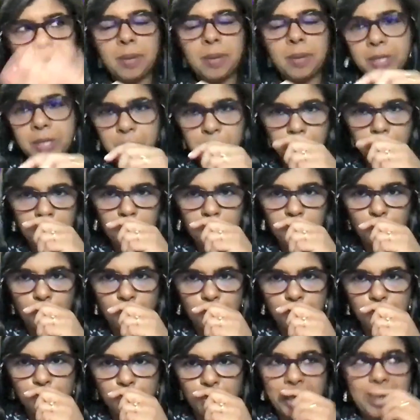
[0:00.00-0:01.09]
I'm coming to,
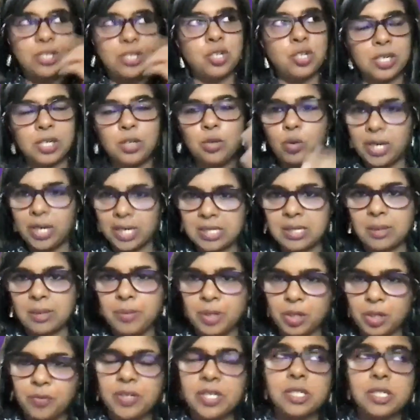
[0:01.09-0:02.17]
those who actually look at some
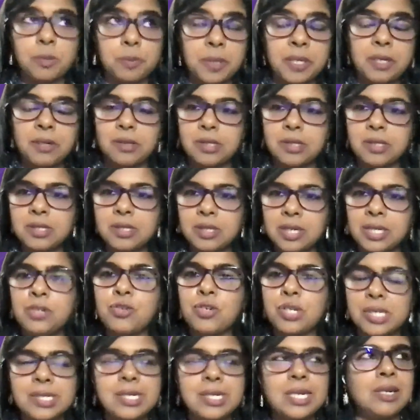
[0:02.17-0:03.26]
bit of experience.
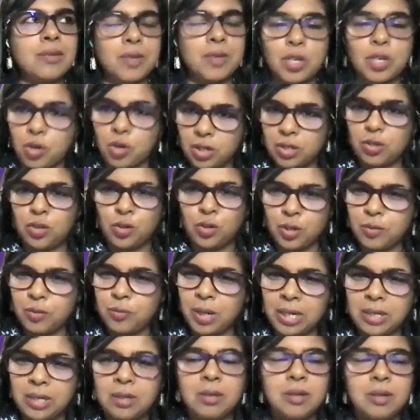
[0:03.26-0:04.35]
Interestingly, we got, in
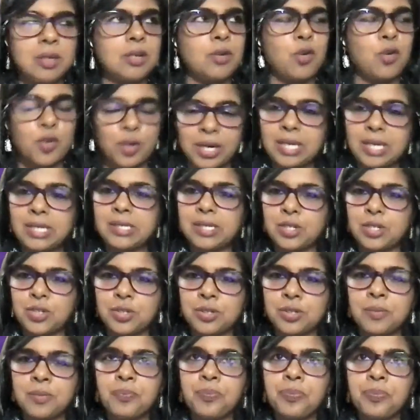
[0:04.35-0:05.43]
one
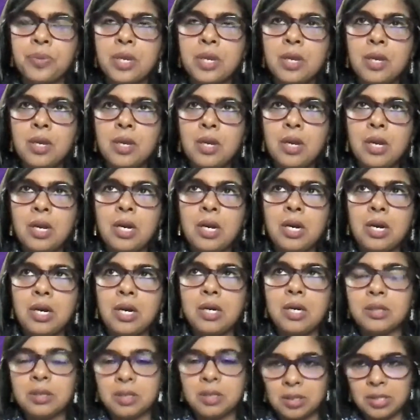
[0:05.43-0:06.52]
organization,
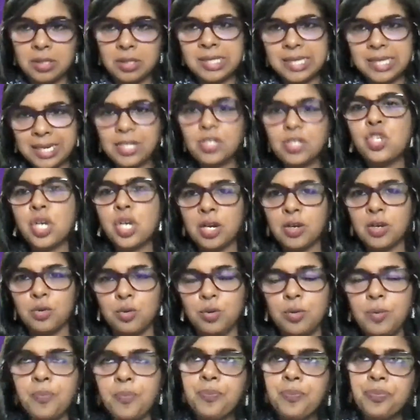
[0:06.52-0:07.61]
The
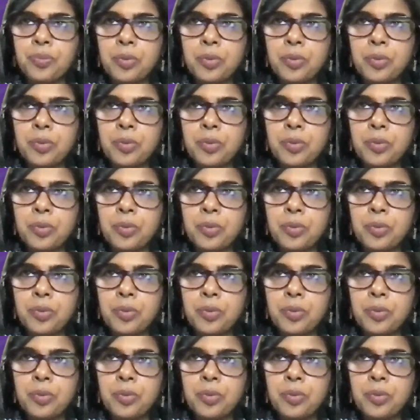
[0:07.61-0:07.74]
CHRO,